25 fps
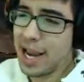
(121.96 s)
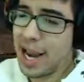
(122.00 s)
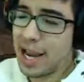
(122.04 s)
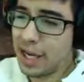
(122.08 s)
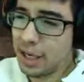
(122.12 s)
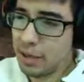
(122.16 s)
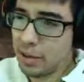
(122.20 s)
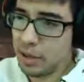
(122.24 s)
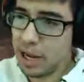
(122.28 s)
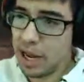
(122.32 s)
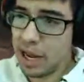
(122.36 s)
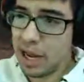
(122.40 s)

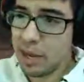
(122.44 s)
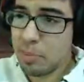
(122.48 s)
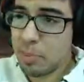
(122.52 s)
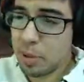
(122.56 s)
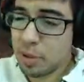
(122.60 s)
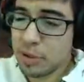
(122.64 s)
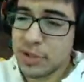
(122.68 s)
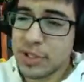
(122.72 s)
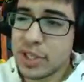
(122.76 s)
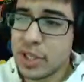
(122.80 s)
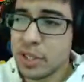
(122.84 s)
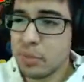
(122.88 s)
I, I
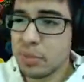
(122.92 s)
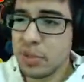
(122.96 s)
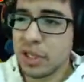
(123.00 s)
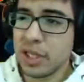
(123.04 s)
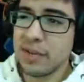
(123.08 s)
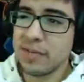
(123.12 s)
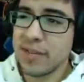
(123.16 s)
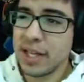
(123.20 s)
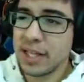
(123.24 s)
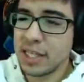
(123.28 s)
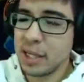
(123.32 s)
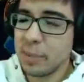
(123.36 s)
personally
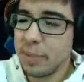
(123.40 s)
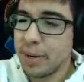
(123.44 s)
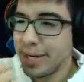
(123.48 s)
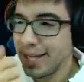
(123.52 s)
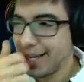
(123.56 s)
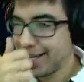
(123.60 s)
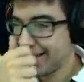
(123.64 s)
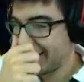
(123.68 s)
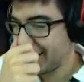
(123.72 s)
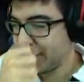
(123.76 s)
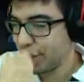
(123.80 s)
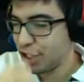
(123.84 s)
believe that Dead by
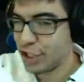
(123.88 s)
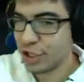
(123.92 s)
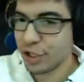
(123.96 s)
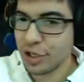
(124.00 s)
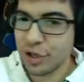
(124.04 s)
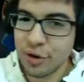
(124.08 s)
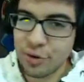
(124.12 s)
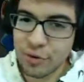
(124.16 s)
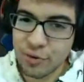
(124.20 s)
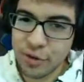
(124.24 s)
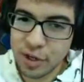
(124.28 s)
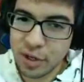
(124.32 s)
Daylight
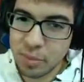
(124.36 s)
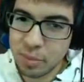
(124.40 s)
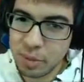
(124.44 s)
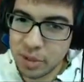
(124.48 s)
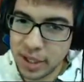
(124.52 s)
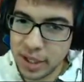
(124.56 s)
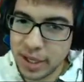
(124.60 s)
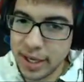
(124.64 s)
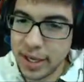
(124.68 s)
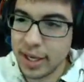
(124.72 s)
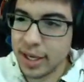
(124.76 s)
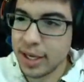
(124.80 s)
should go free to
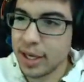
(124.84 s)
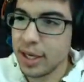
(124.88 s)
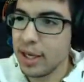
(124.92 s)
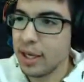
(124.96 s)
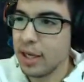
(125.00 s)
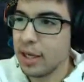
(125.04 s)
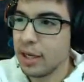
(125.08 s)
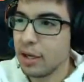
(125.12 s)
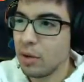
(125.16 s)
play,